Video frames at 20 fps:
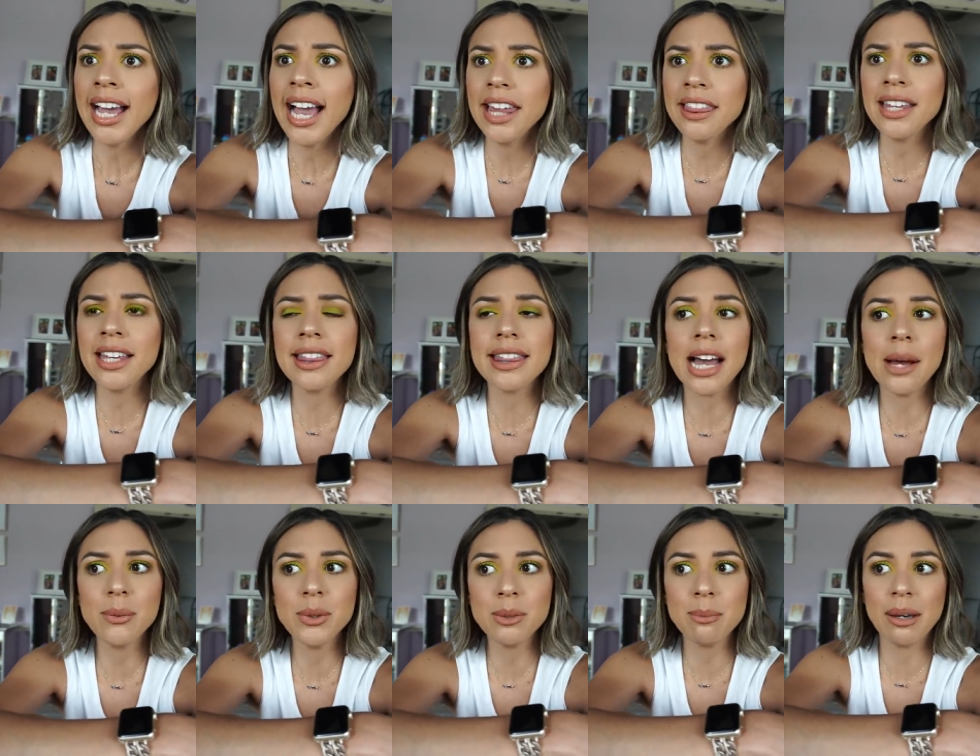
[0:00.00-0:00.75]
I think
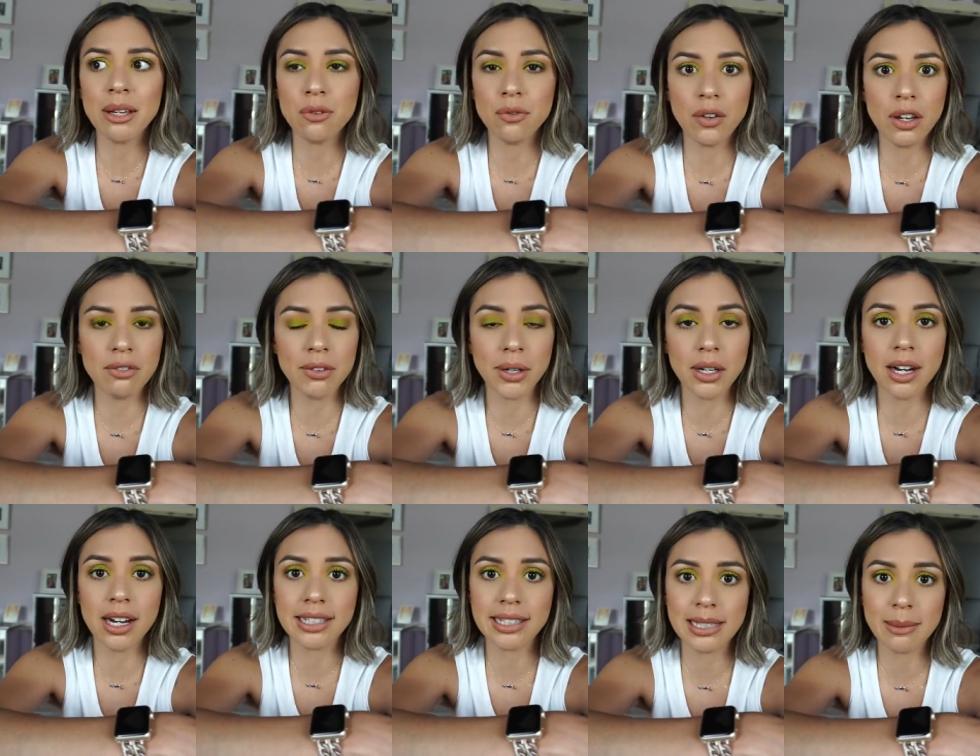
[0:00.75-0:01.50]
that was my favorite
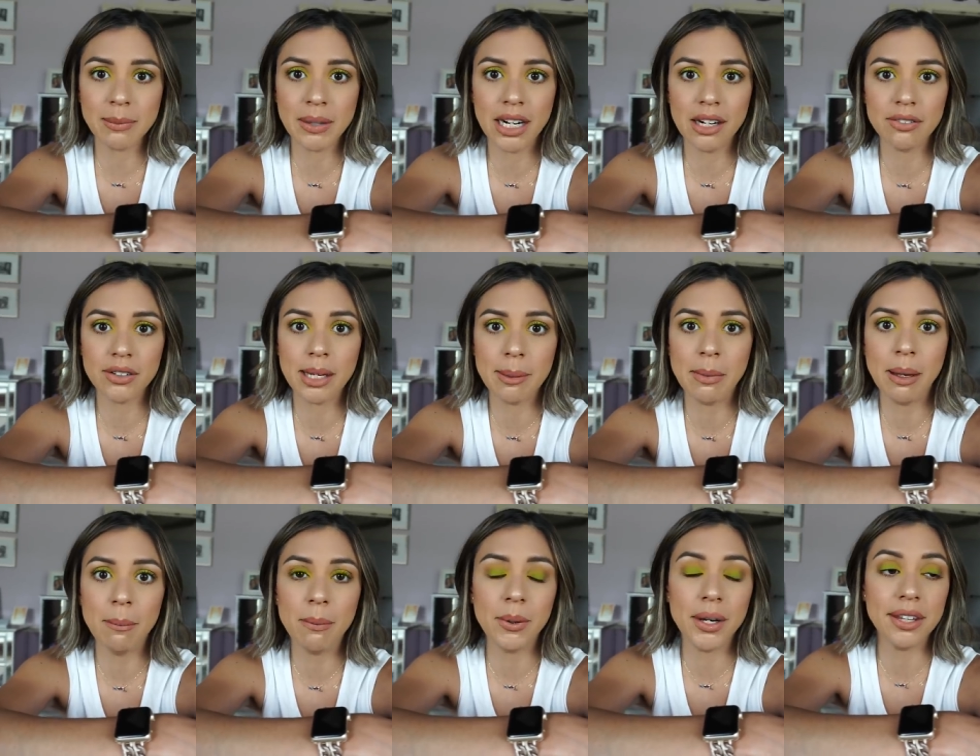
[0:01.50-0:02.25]
concept that I've
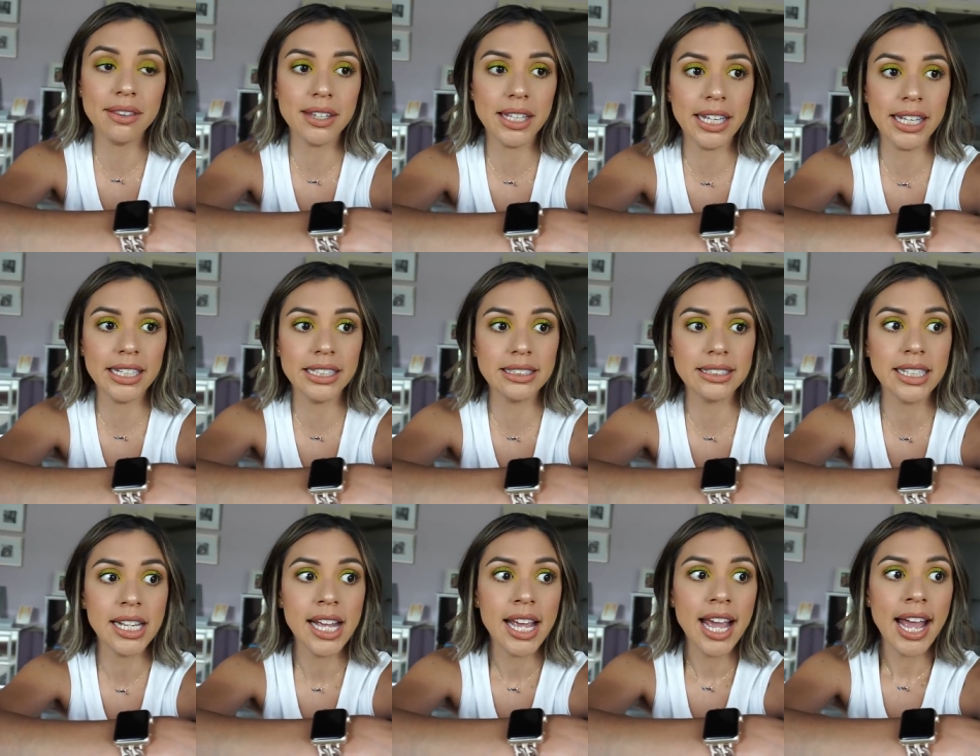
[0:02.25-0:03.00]
come up with
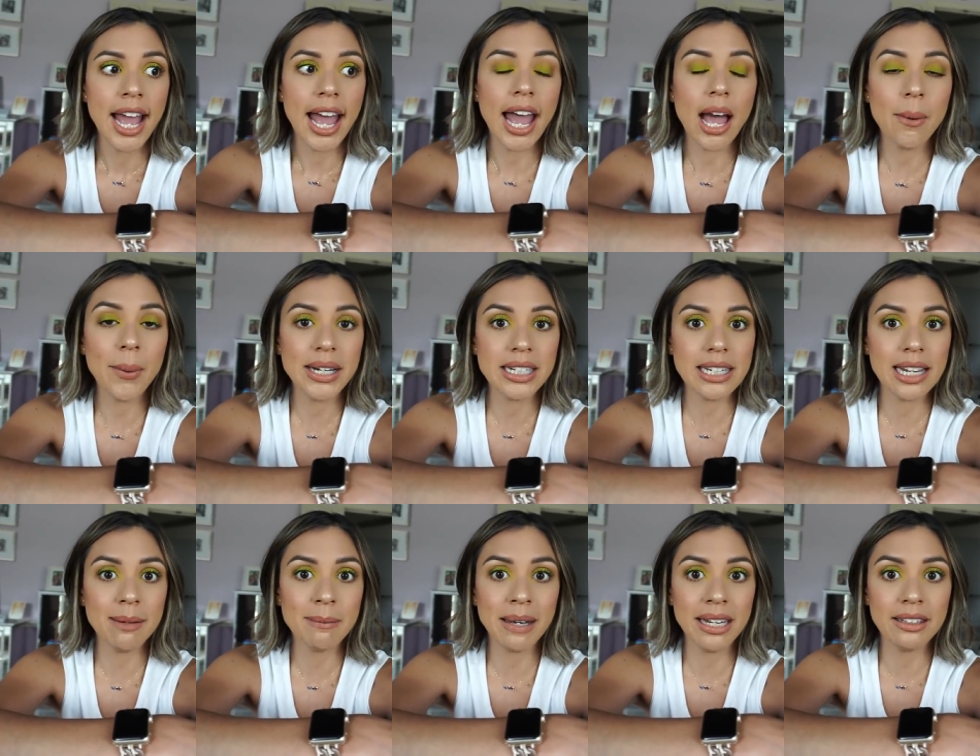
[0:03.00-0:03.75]
is how I
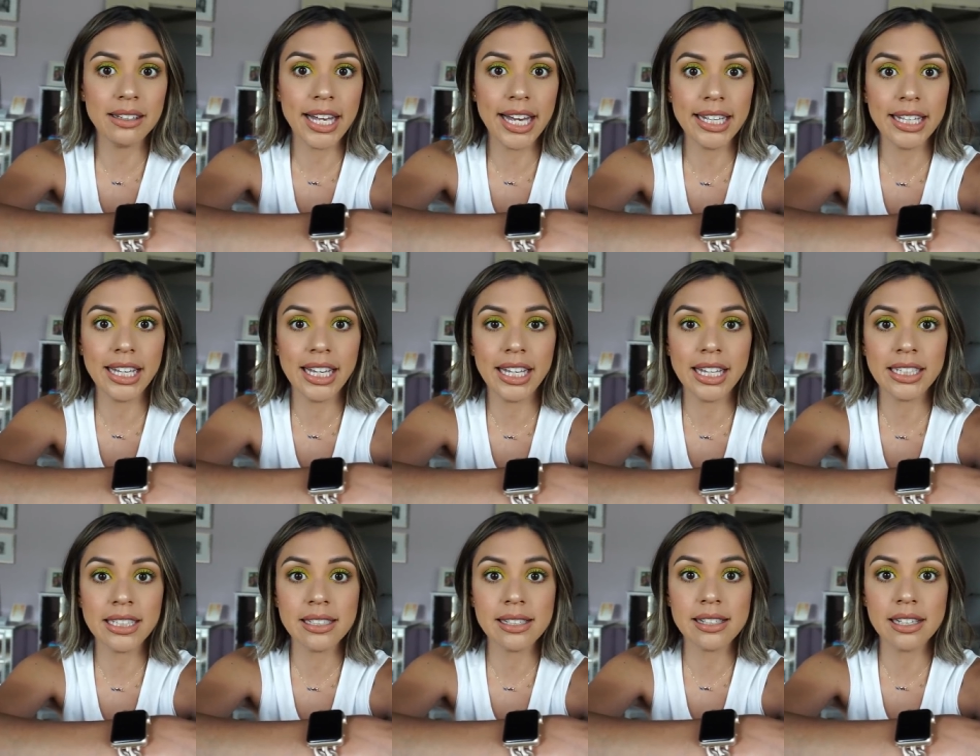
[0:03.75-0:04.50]
take my
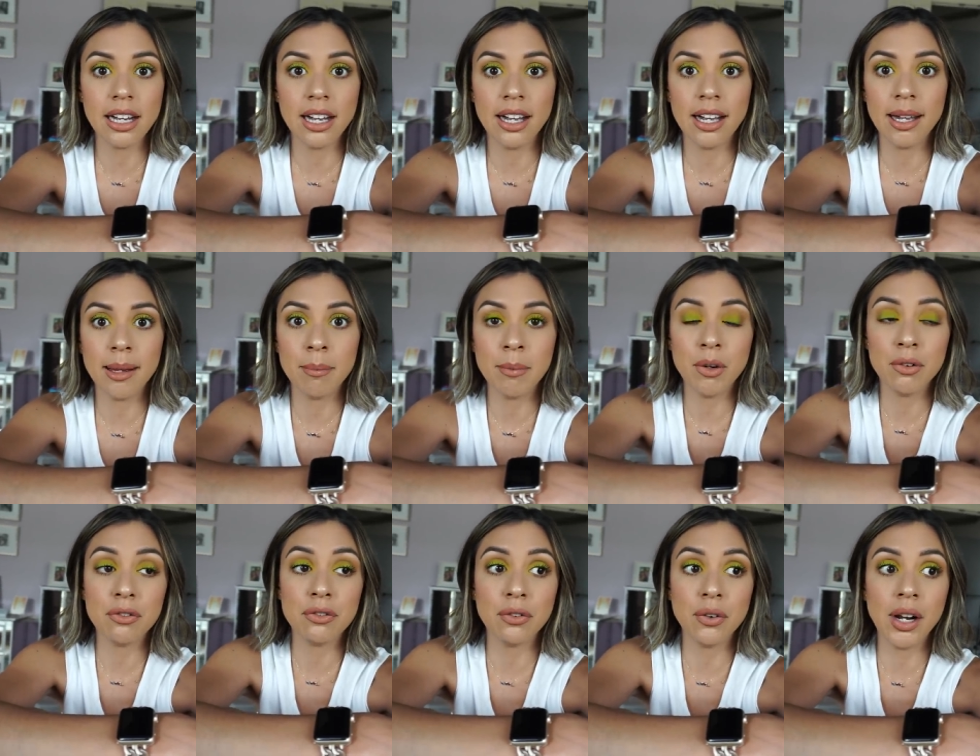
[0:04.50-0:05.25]
leggings
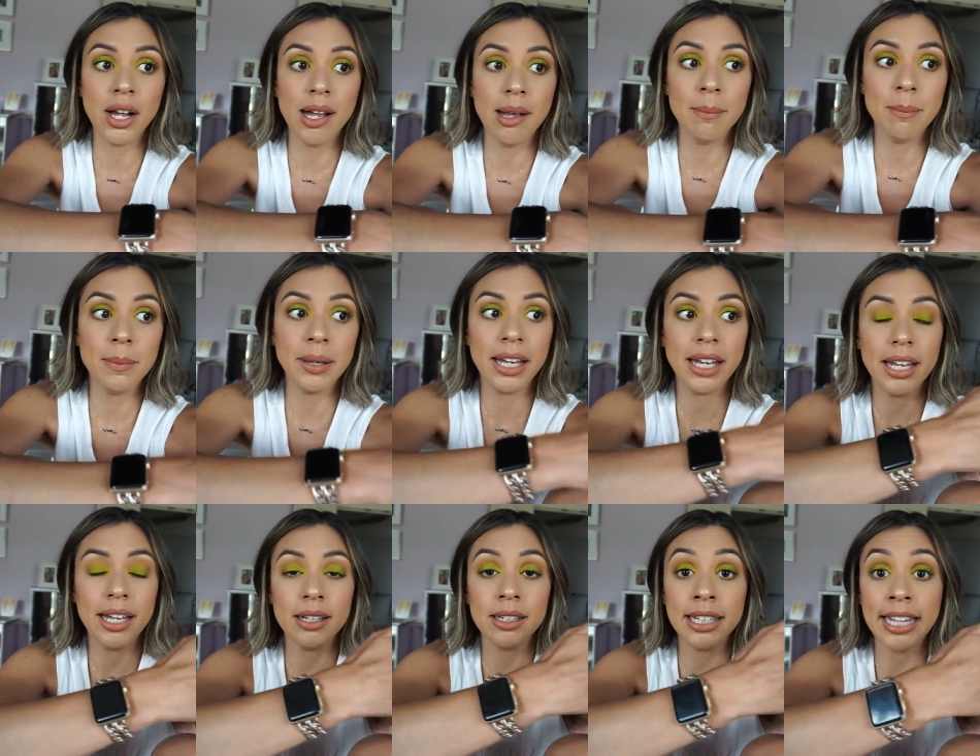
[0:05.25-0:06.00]
um, from
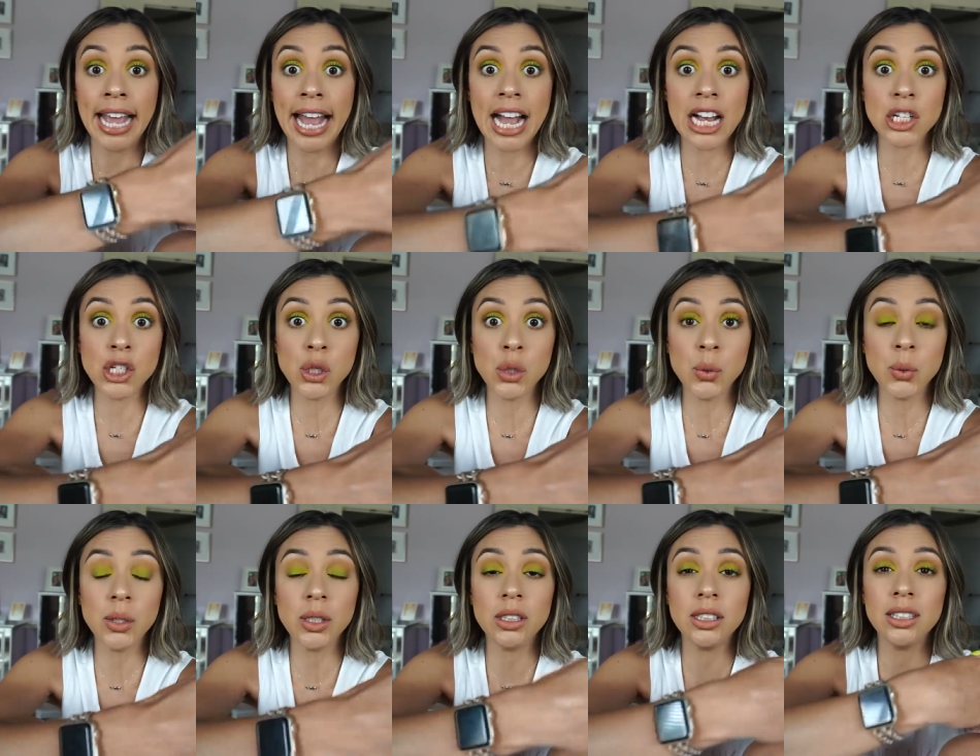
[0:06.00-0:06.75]

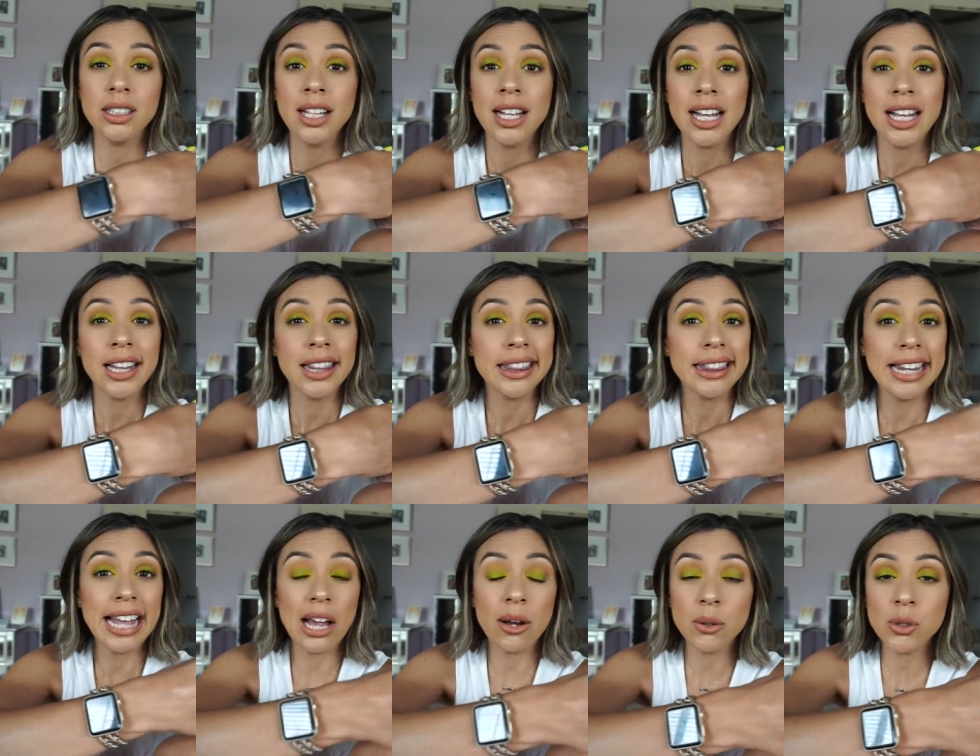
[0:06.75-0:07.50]
casual,
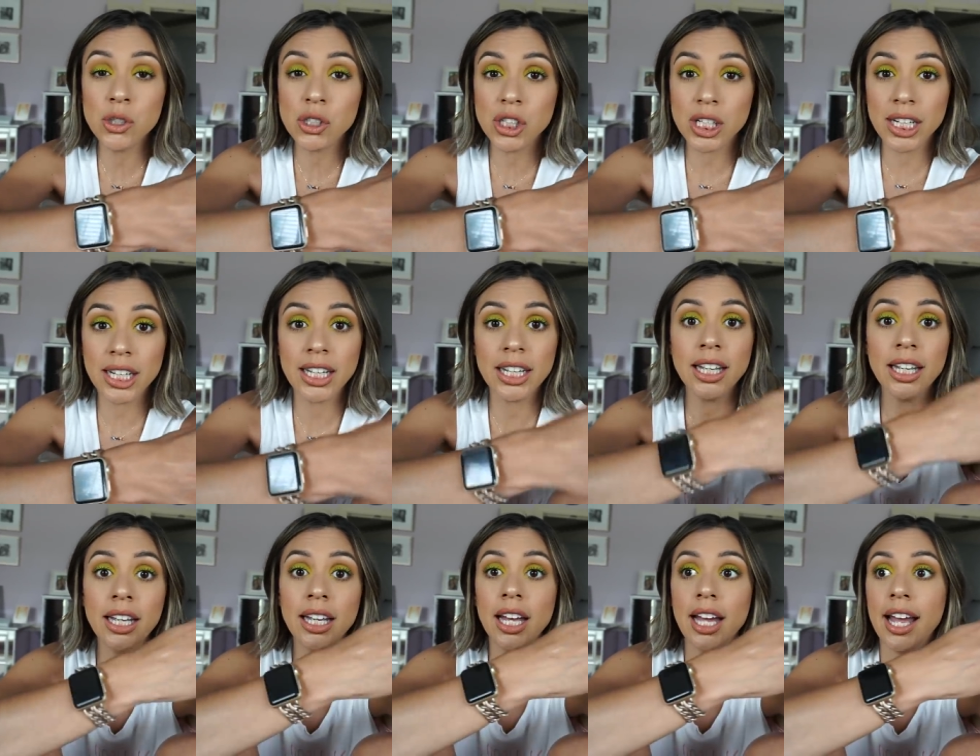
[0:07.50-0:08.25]

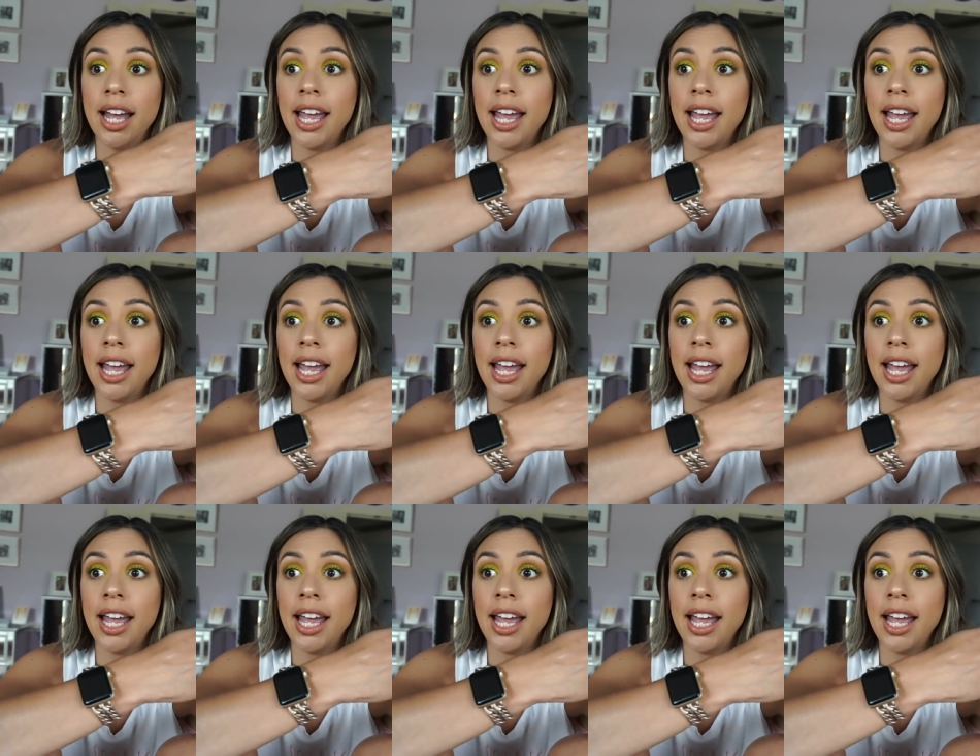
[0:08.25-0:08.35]
lounging,